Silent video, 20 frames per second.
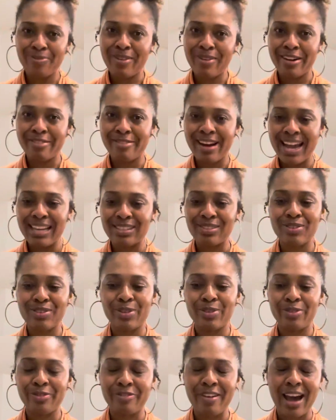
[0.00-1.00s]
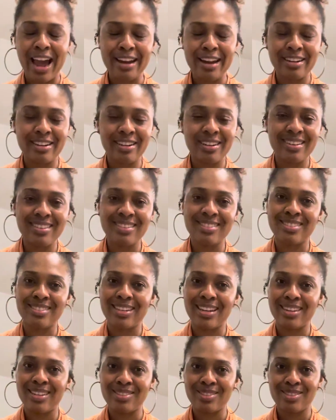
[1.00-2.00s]
my rice on the fire, it's
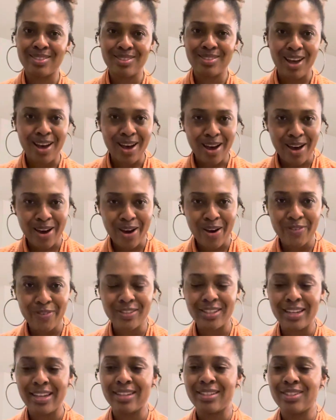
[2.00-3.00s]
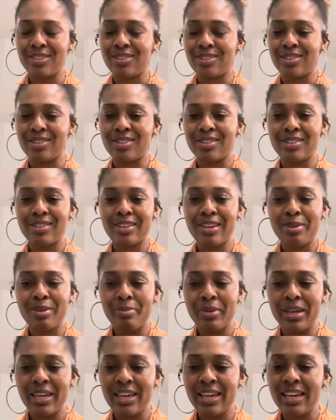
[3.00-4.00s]
getting soft and it's just
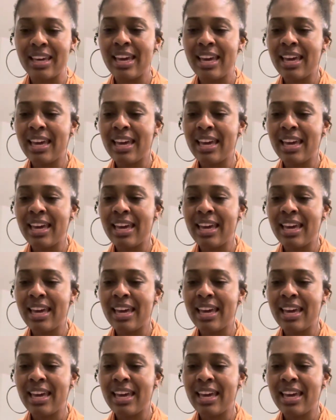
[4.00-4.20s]
steaming